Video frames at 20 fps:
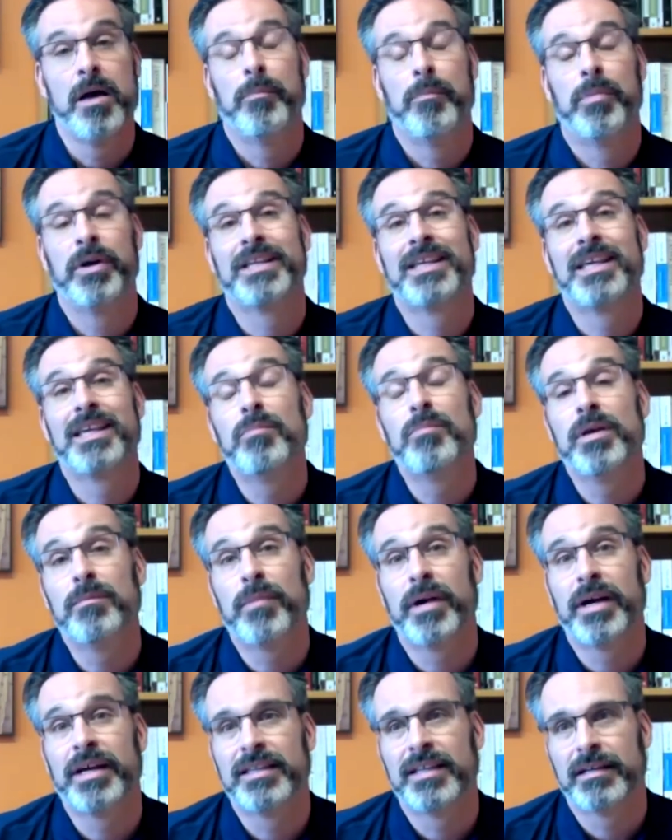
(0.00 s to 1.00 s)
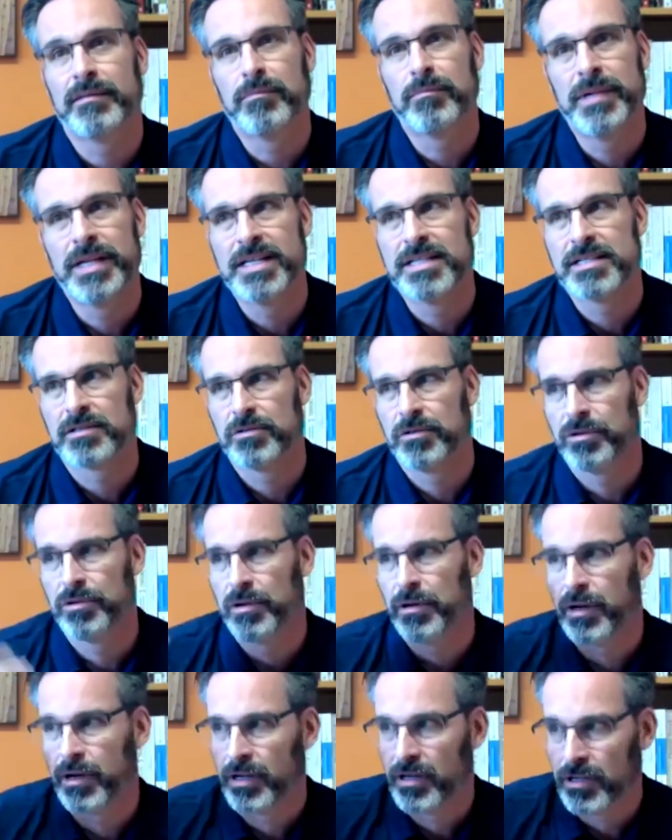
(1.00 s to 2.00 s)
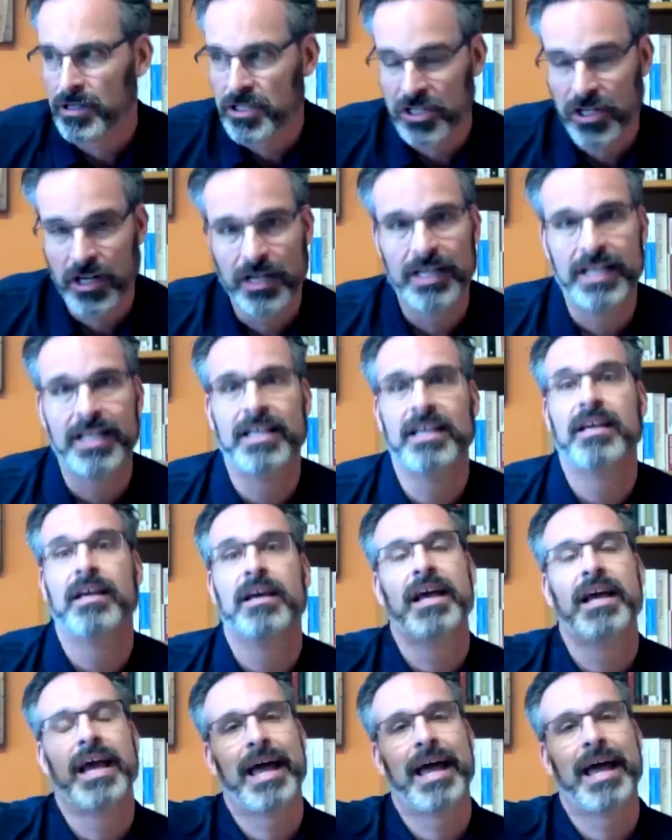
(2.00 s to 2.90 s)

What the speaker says: But keep in mind that Minister Joly